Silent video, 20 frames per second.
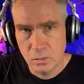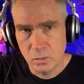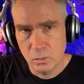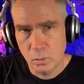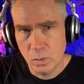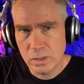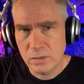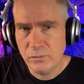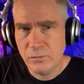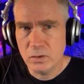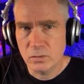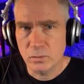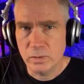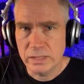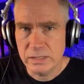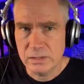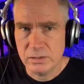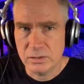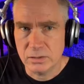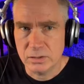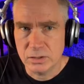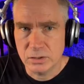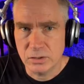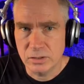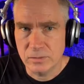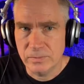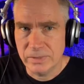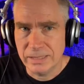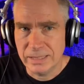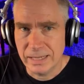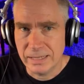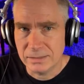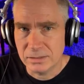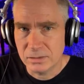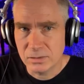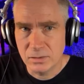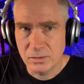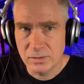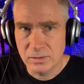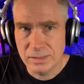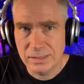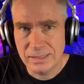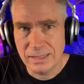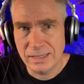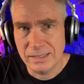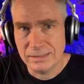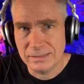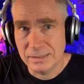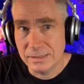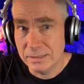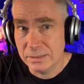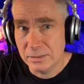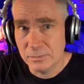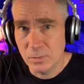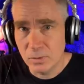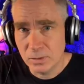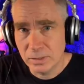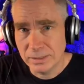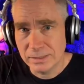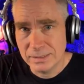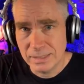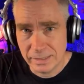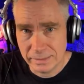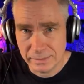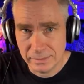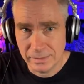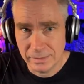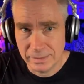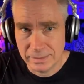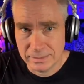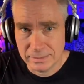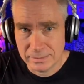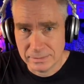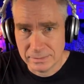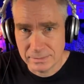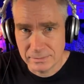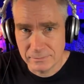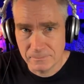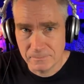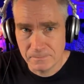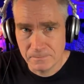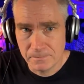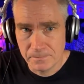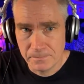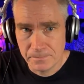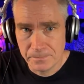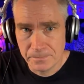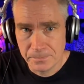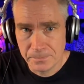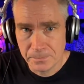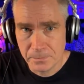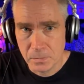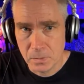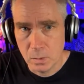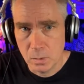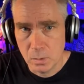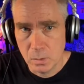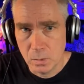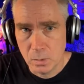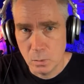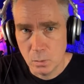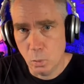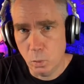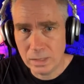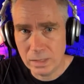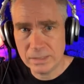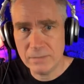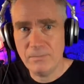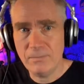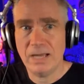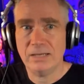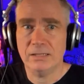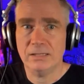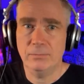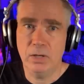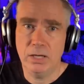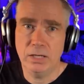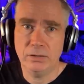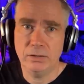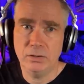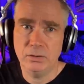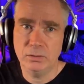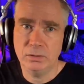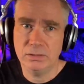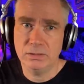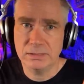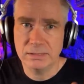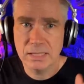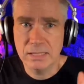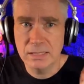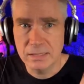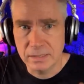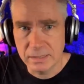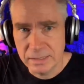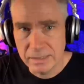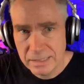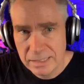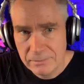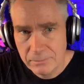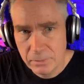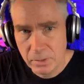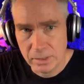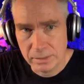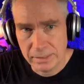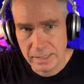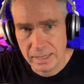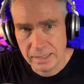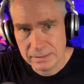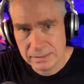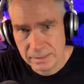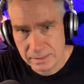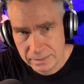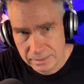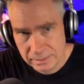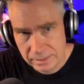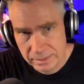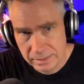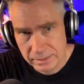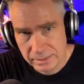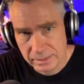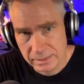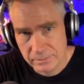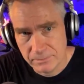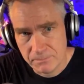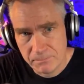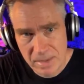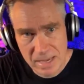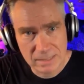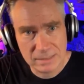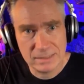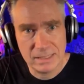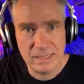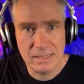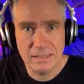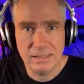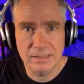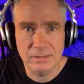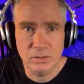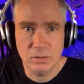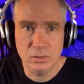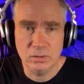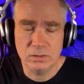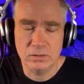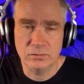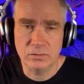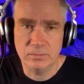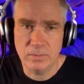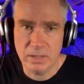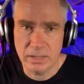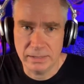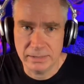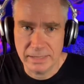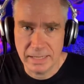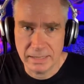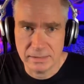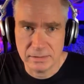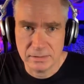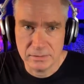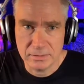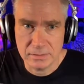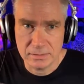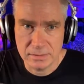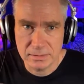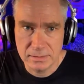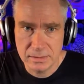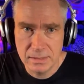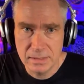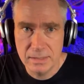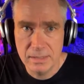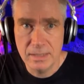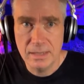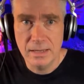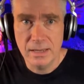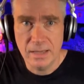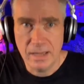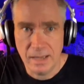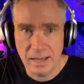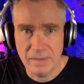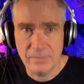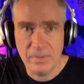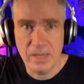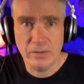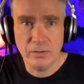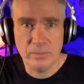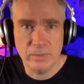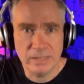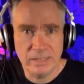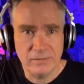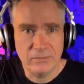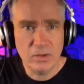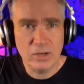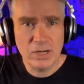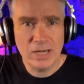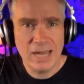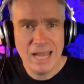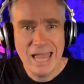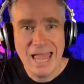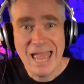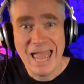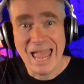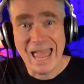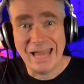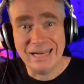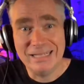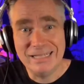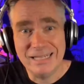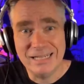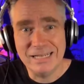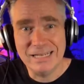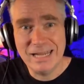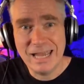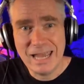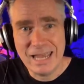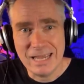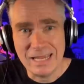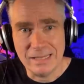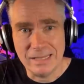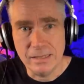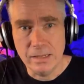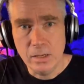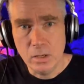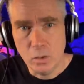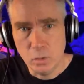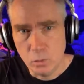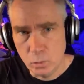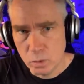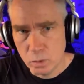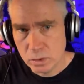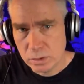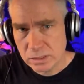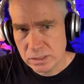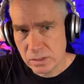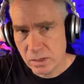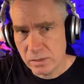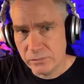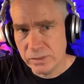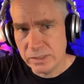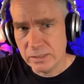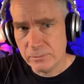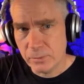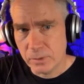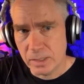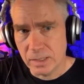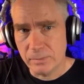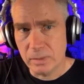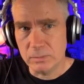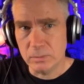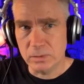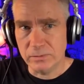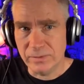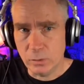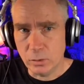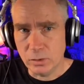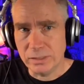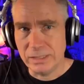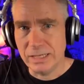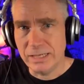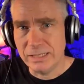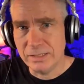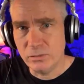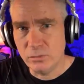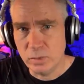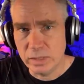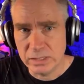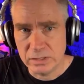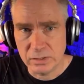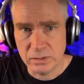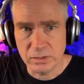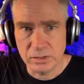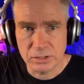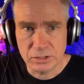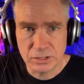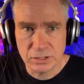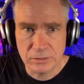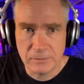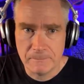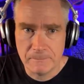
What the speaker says: What if your research could be as current as this morning's headlines? Welcome back to PodTools, the podcast highlighting the best AI tools for podcasters. I'm Andrew McGivern, and today we're solving the problem of outdated research.